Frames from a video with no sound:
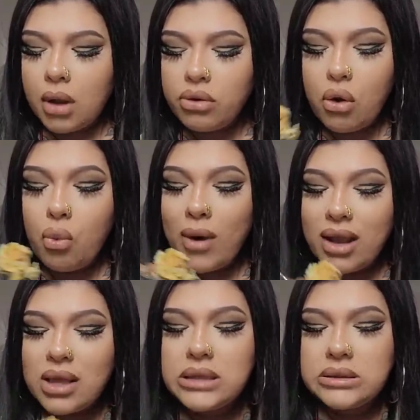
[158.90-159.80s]
the
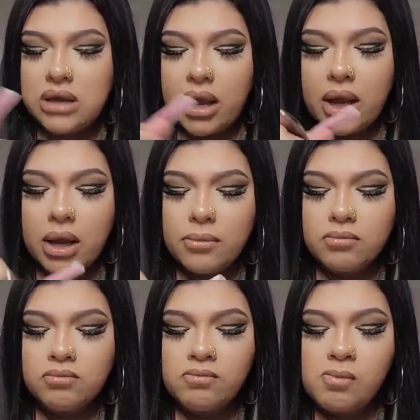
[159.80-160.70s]
way they say
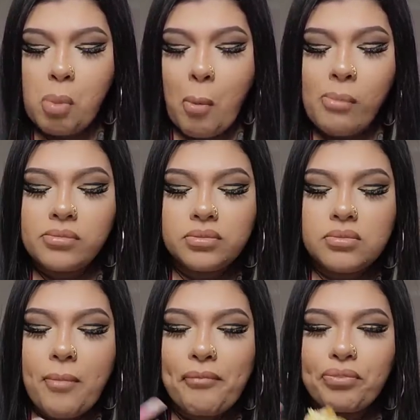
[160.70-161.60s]
it,
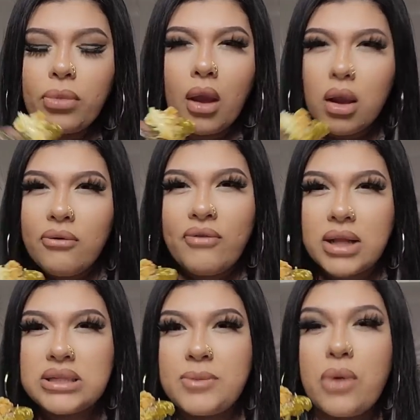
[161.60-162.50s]
it
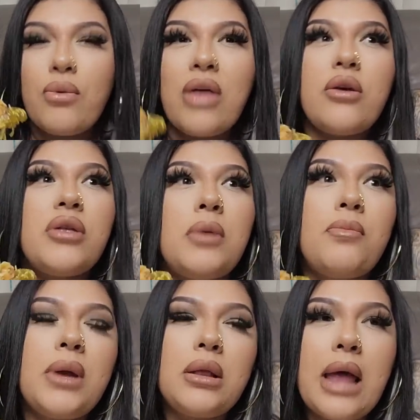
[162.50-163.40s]
offends me, rather
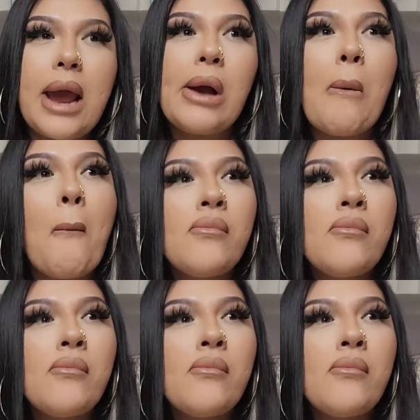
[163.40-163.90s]
than being like,